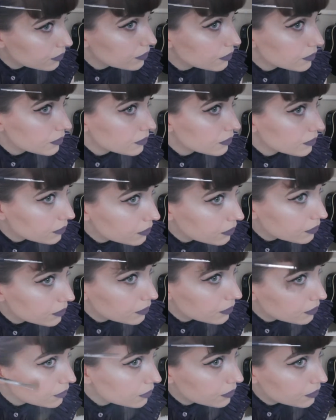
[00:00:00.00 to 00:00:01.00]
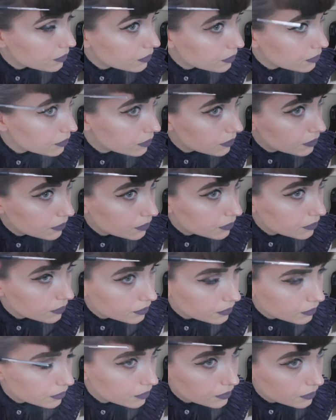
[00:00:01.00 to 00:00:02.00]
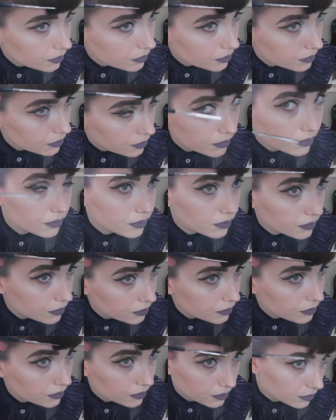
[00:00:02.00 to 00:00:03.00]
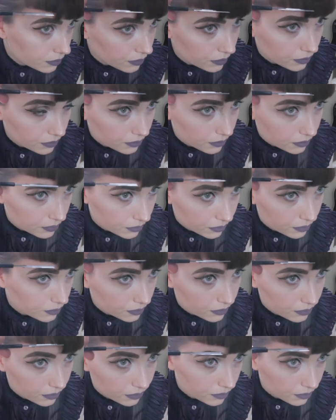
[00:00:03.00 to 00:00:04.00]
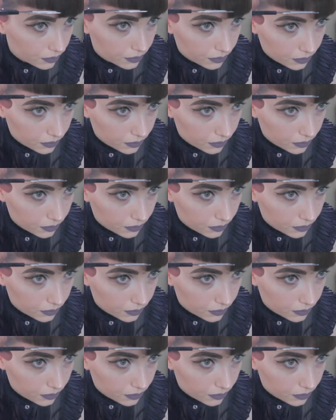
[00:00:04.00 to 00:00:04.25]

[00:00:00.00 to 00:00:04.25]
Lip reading: hairs that are actually part of my hairline. And I like to do it with a slight